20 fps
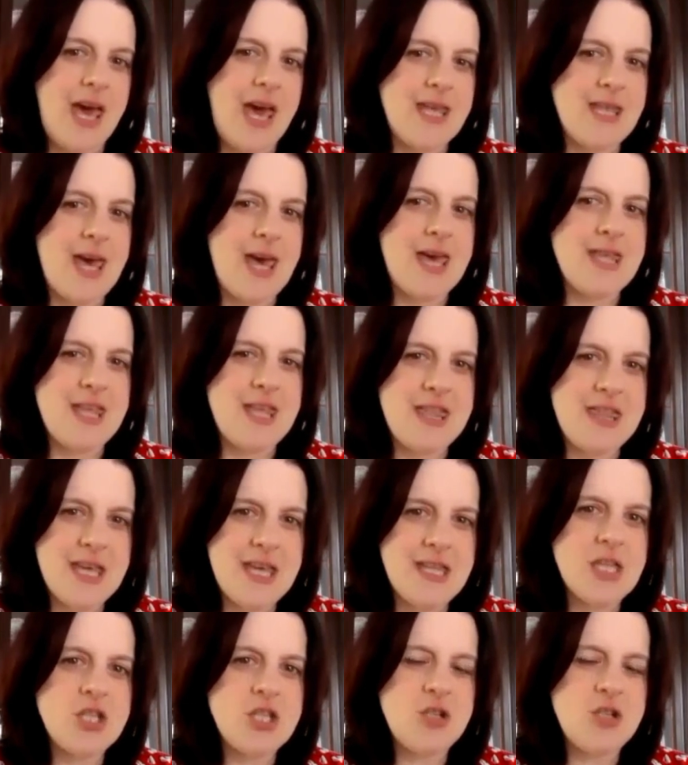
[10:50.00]
and, and the
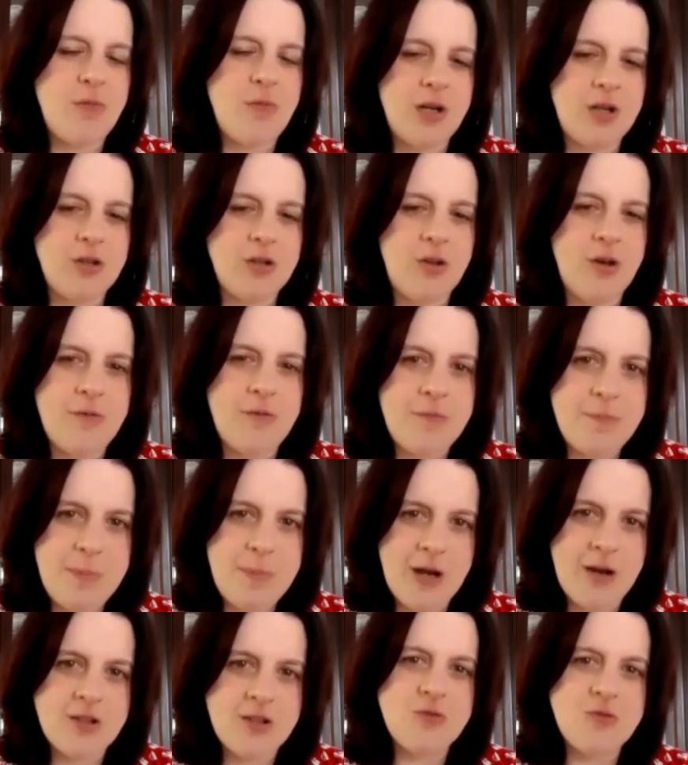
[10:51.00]
thing that you want to look
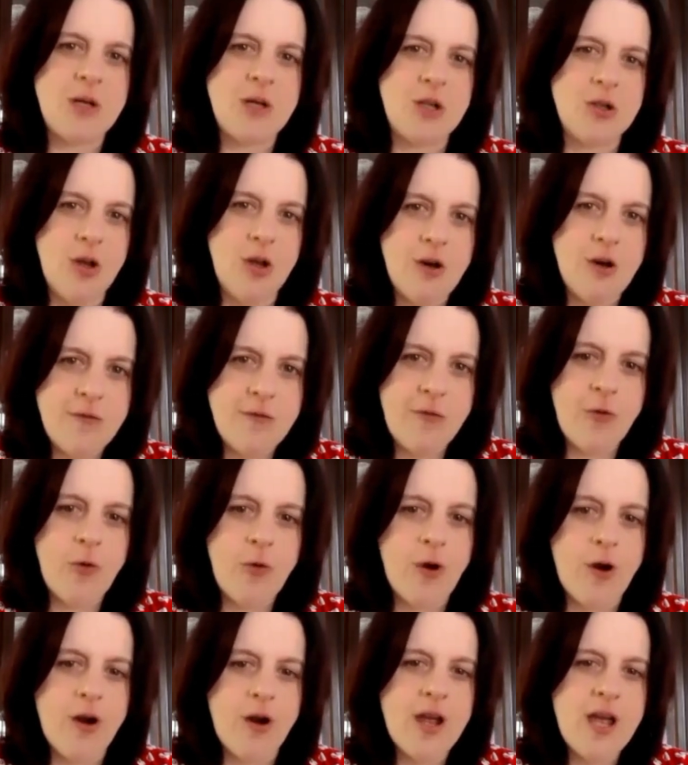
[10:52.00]
parents want to look
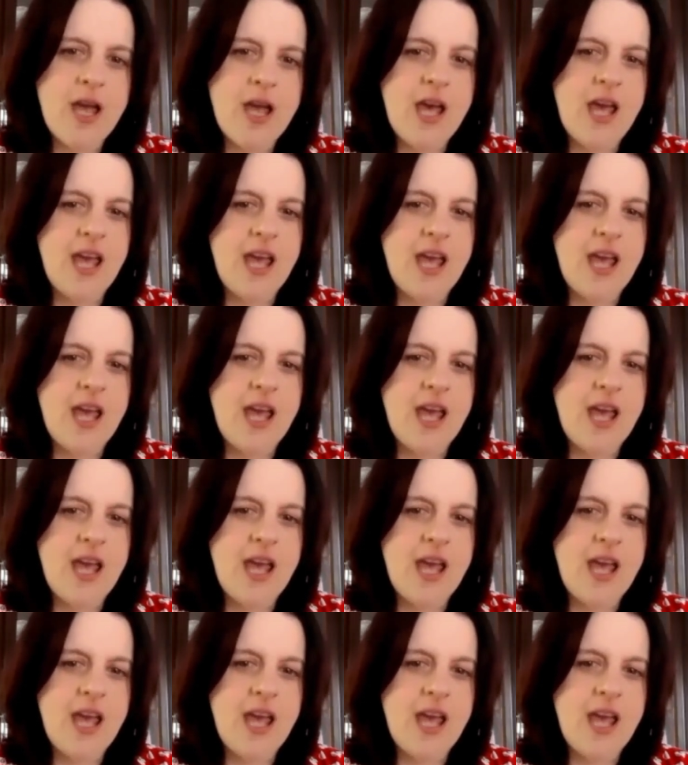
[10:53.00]
for